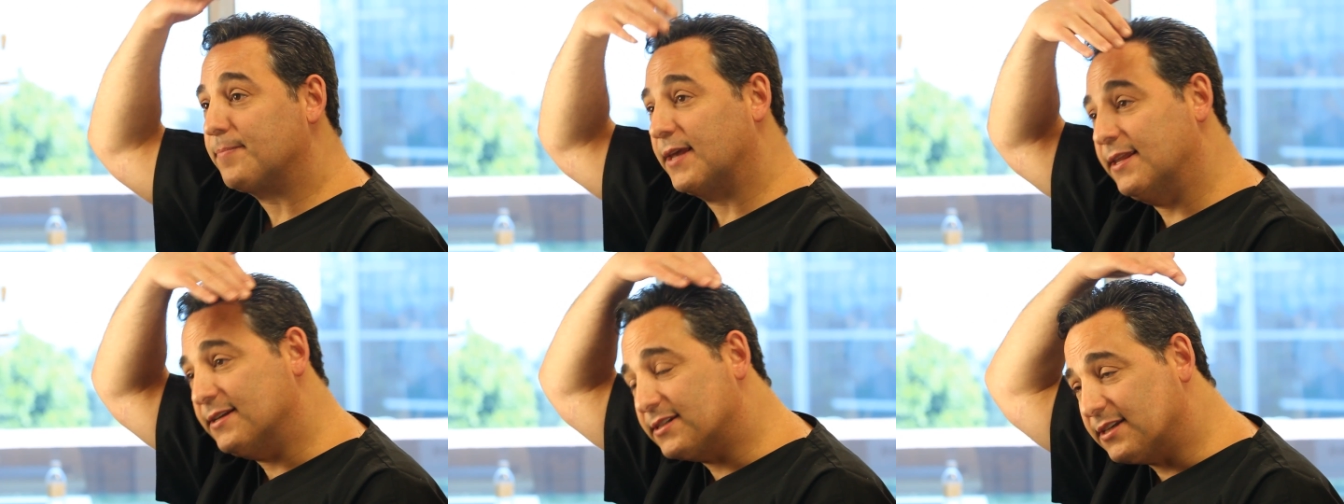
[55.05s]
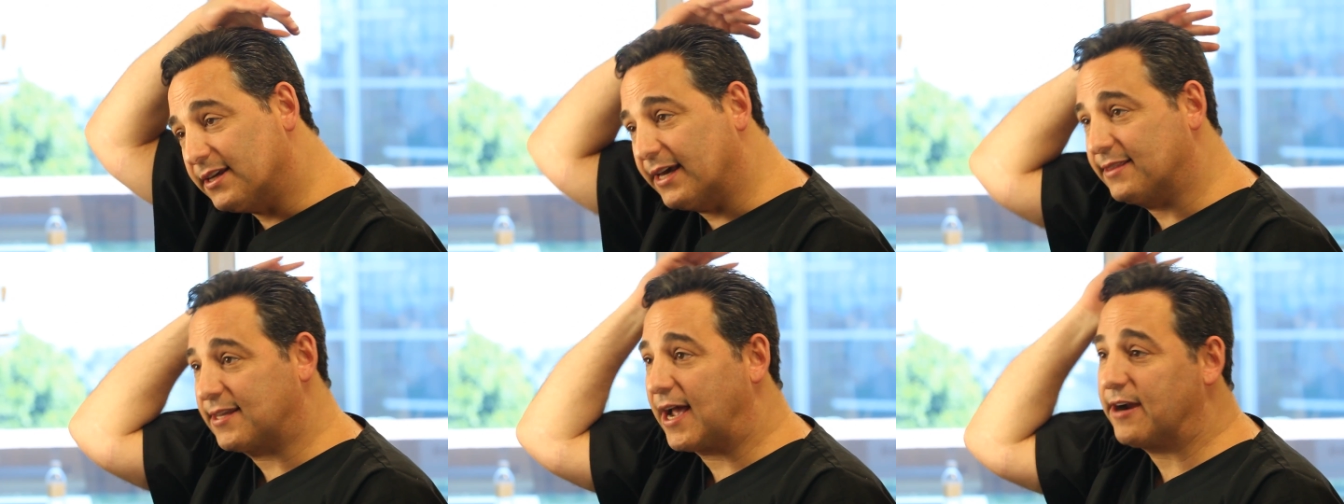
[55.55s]
And this can
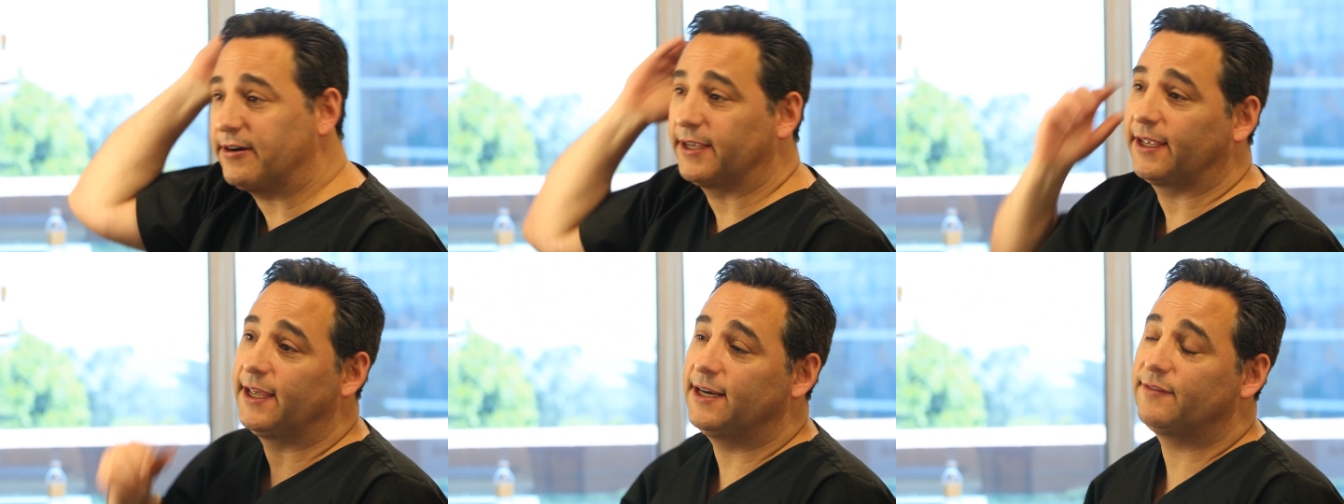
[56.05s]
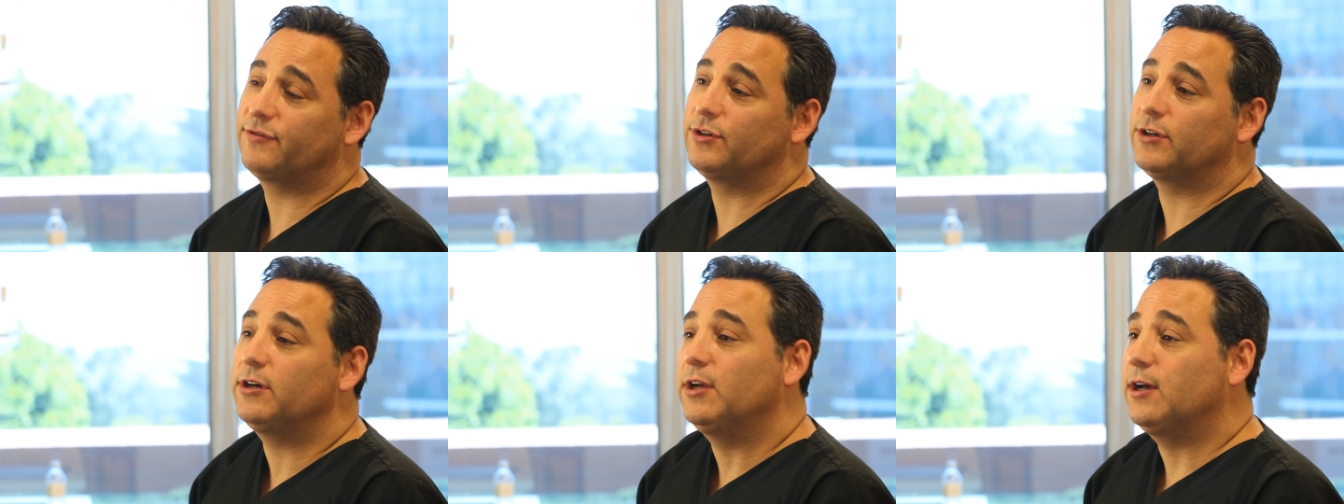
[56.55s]
get tiring, and if
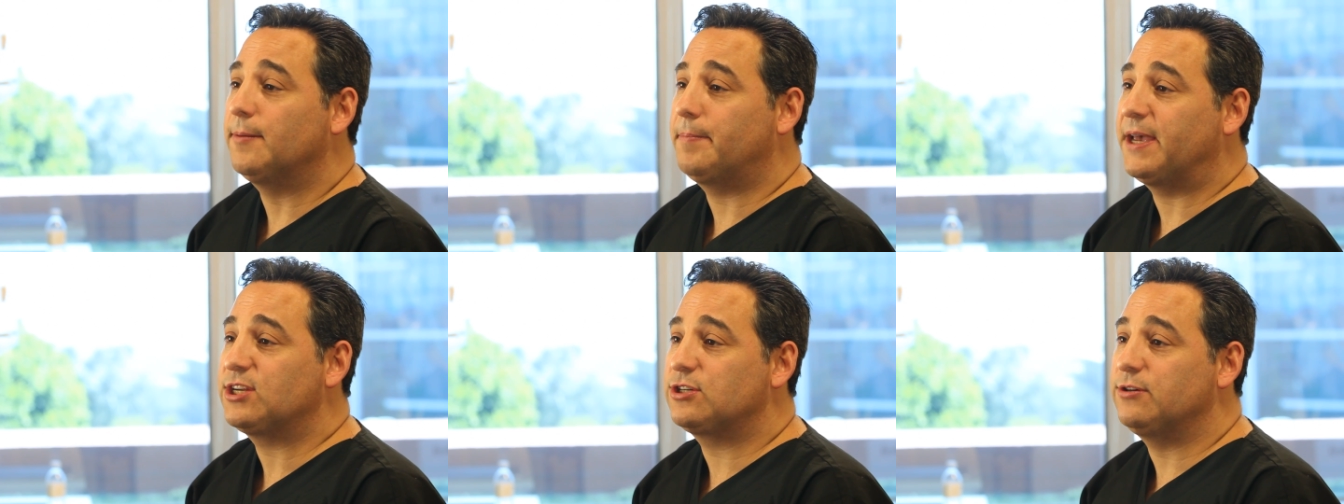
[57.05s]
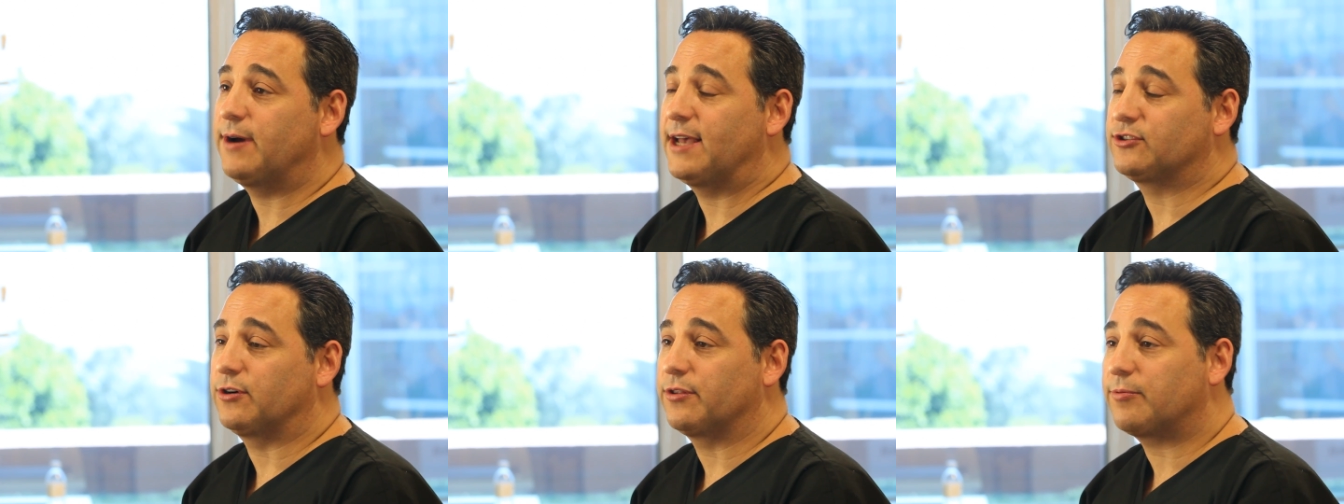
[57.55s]
you're a patient who
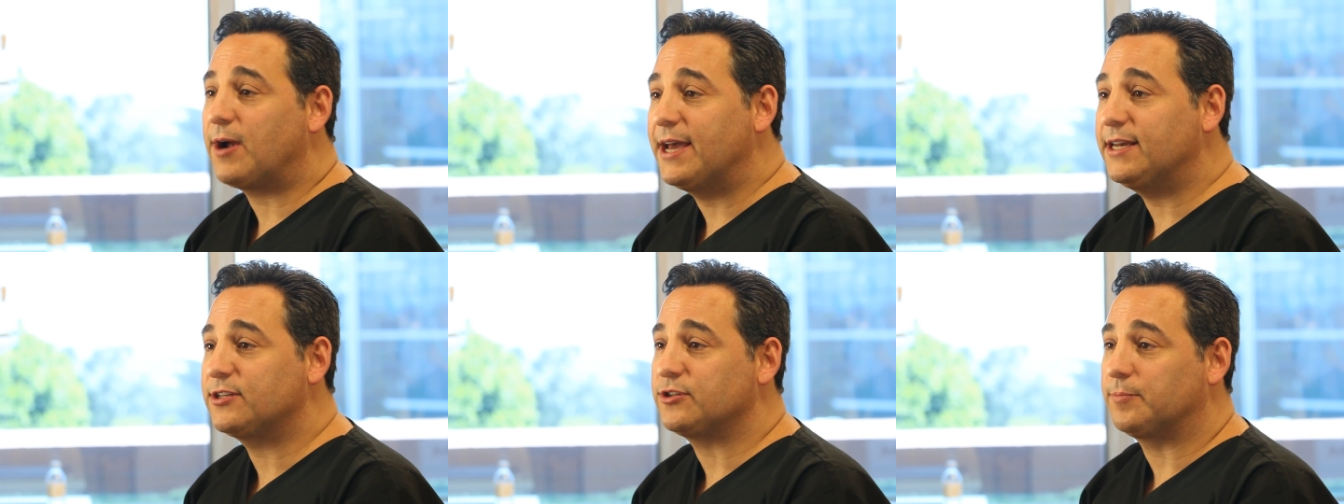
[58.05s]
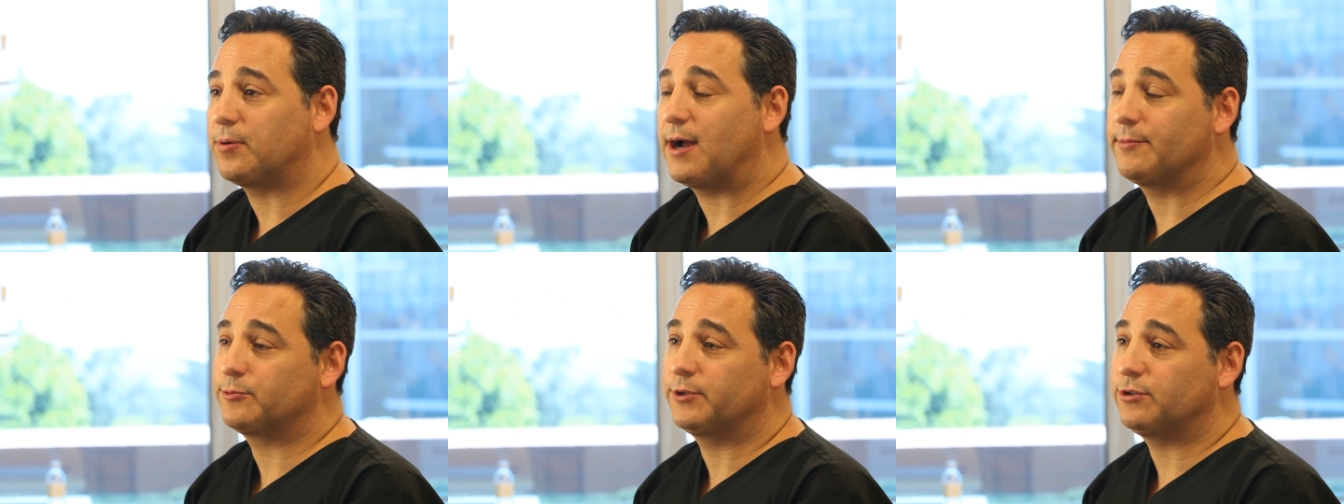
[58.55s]
has arthritis or
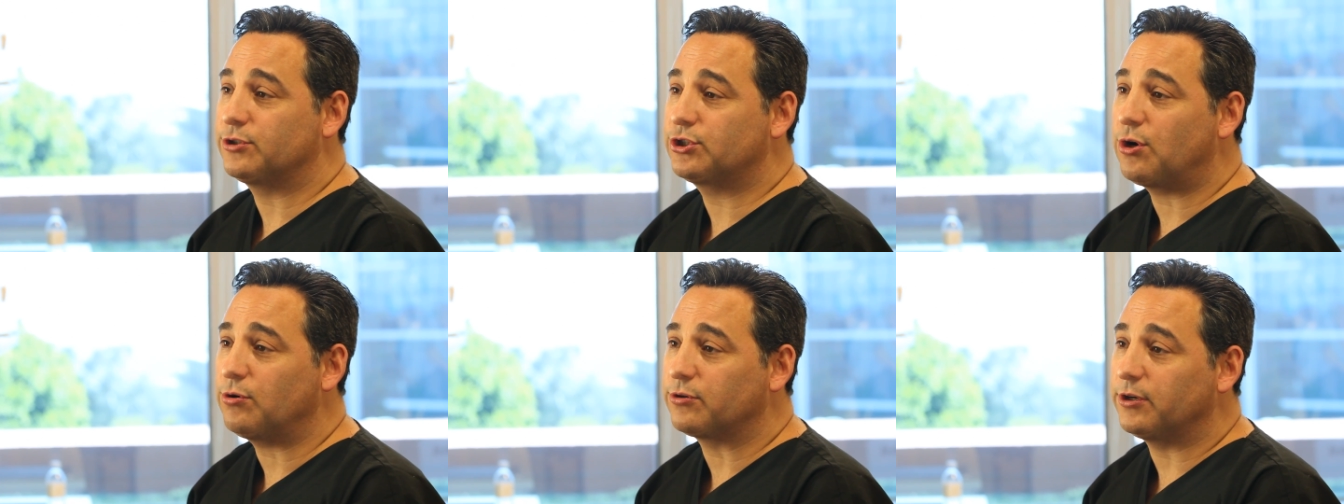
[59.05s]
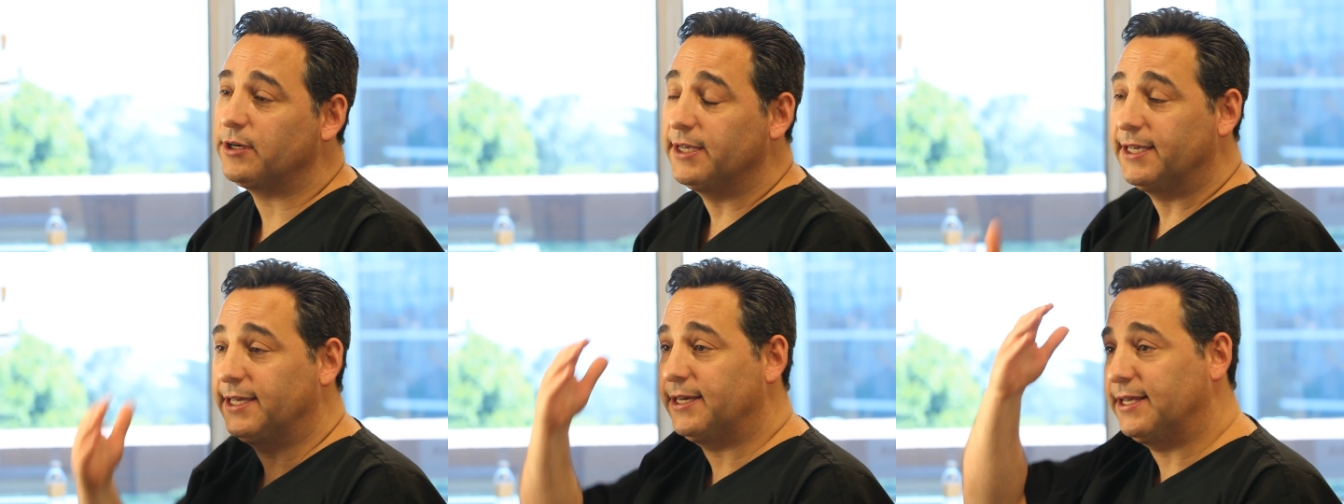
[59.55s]
problems with your shoulder,
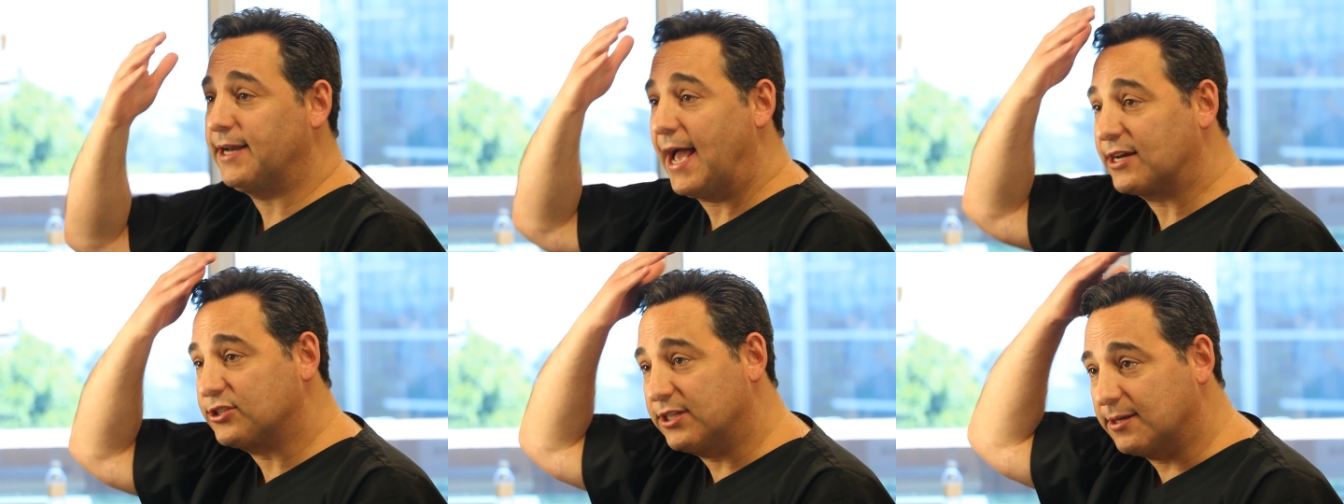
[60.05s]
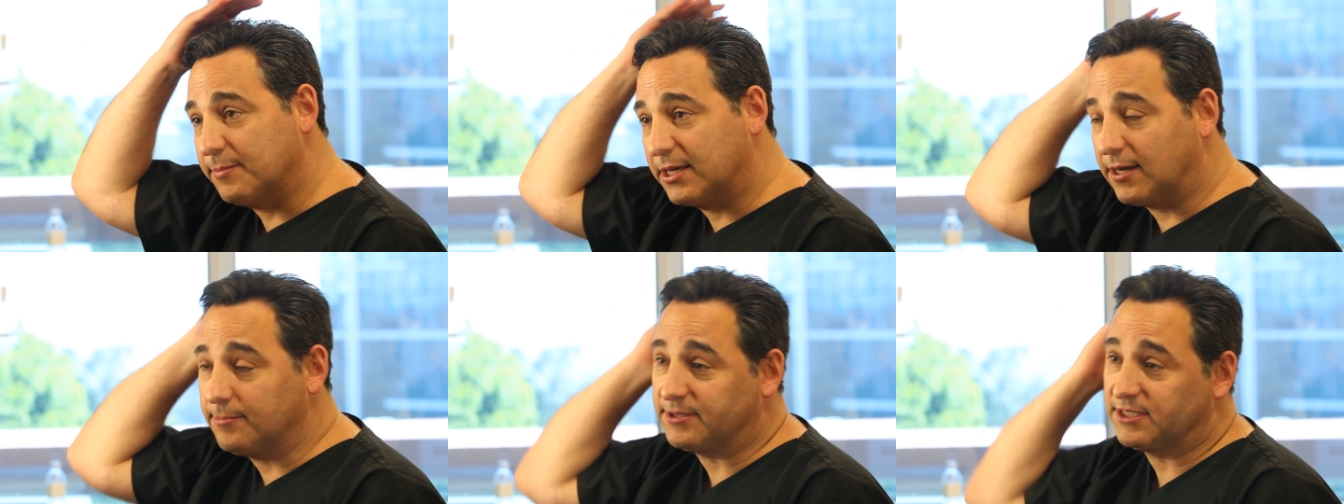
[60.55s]
it actually can become